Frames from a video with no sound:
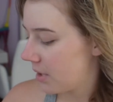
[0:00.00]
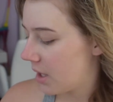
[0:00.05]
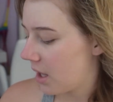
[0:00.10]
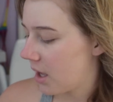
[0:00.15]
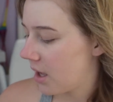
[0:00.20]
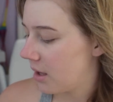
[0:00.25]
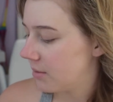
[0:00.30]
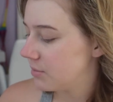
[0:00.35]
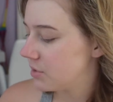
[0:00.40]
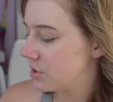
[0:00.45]

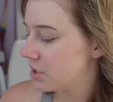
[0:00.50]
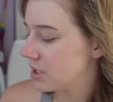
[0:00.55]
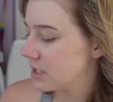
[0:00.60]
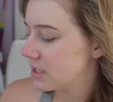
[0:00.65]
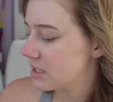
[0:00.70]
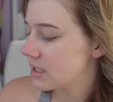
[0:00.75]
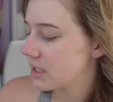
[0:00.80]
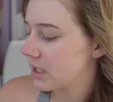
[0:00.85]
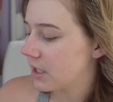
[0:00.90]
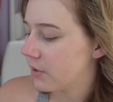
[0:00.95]
I'm
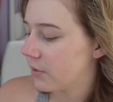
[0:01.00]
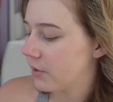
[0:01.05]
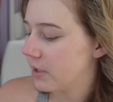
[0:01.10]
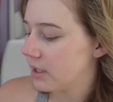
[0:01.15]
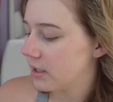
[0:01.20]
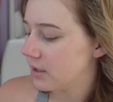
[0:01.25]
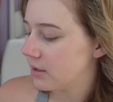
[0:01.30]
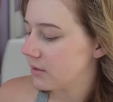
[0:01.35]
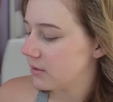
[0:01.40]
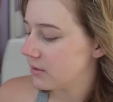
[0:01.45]
just
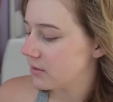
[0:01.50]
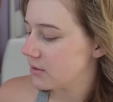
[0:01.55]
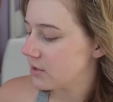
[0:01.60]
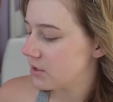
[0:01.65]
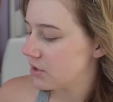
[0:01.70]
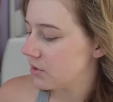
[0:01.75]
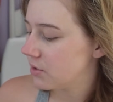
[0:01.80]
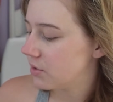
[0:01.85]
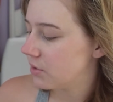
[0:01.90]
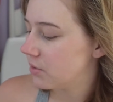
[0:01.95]
going
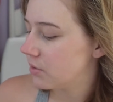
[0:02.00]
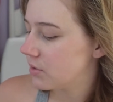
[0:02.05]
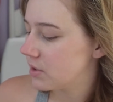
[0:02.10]
to